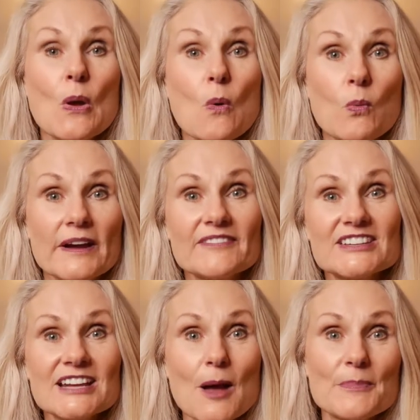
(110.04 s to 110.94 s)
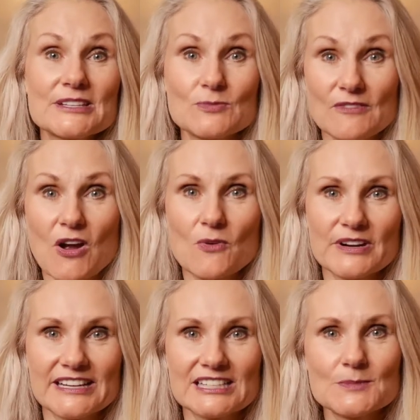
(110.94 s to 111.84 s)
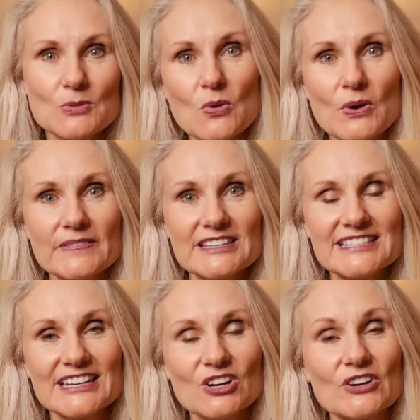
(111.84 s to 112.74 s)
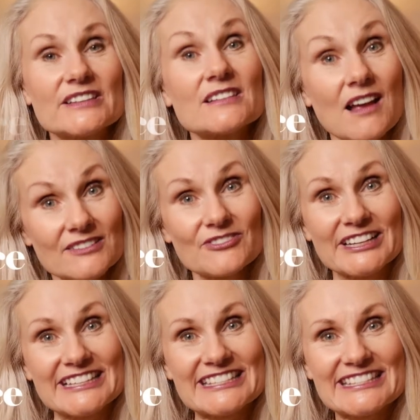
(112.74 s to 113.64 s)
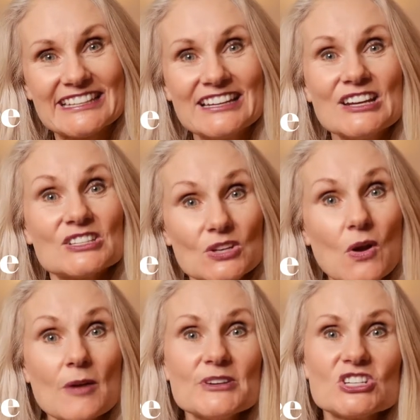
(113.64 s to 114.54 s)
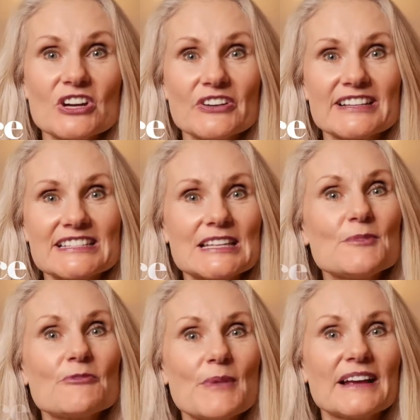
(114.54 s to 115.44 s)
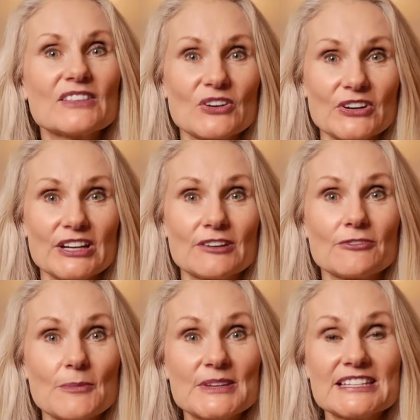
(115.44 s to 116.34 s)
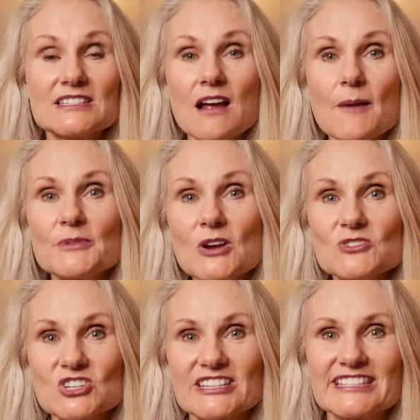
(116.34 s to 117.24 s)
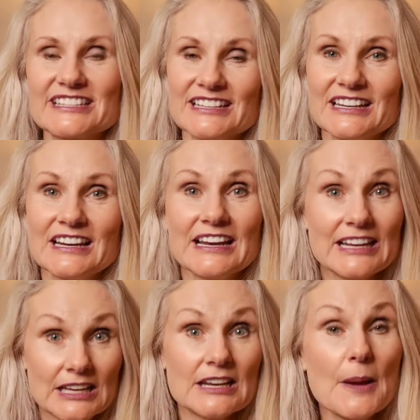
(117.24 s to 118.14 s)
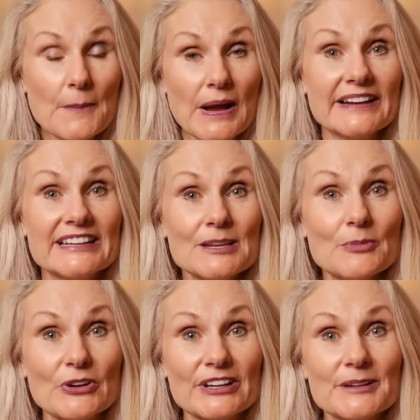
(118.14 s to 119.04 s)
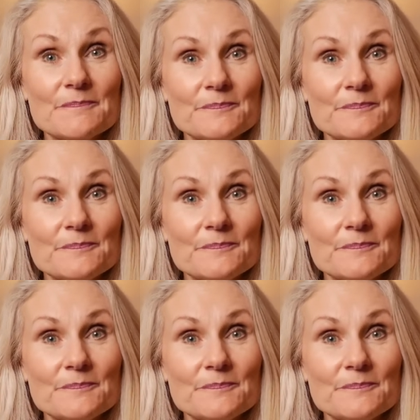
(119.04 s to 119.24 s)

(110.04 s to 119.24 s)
One of the topics we've already explored this year is confidence, so I'll be sharing some of my learning from these top coaches in my ebook.